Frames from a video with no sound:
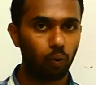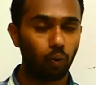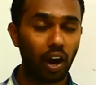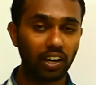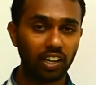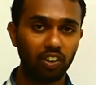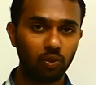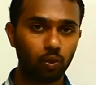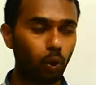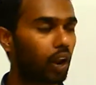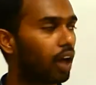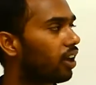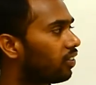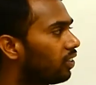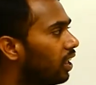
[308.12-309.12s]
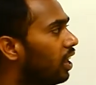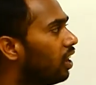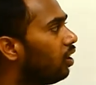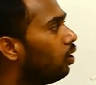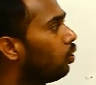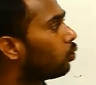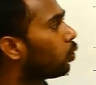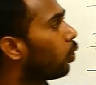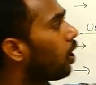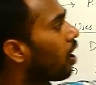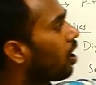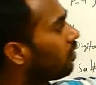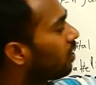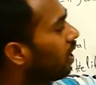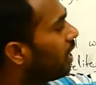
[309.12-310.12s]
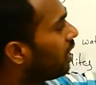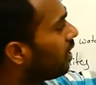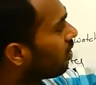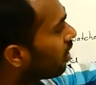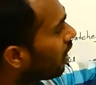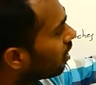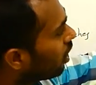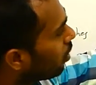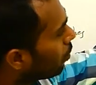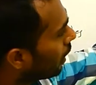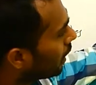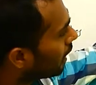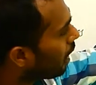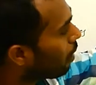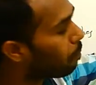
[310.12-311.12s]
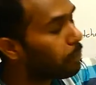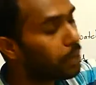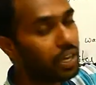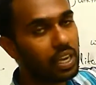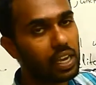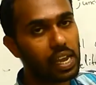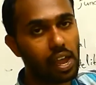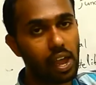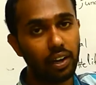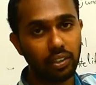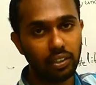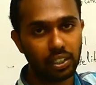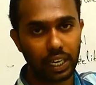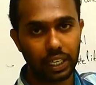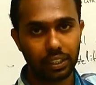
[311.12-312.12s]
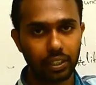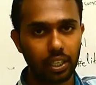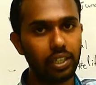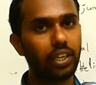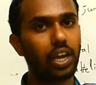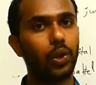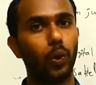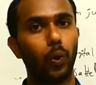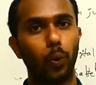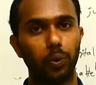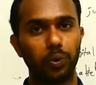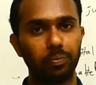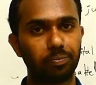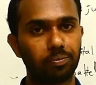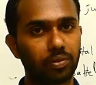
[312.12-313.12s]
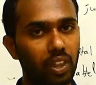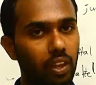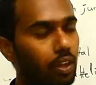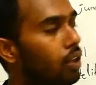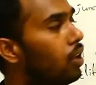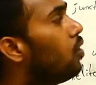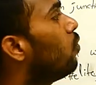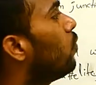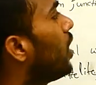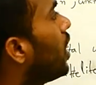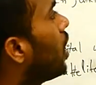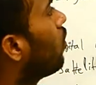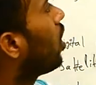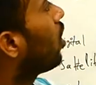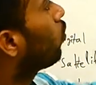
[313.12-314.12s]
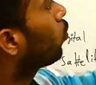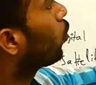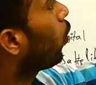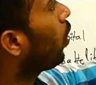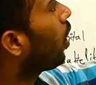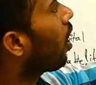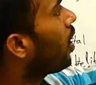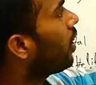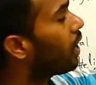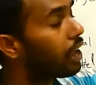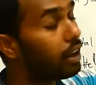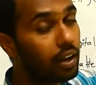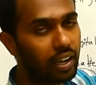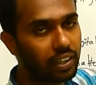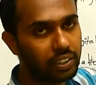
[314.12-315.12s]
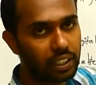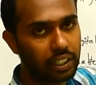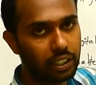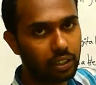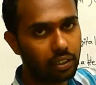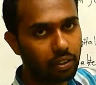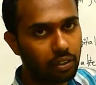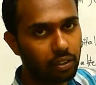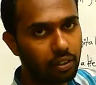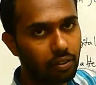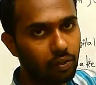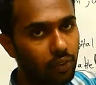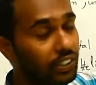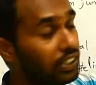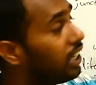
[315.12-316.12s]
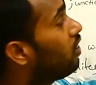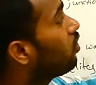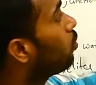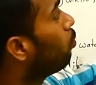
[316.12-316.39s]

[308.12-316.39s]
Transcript: What is solar cell? Solar cell is nothing but a P N junction diode. Whenever solar energy, which is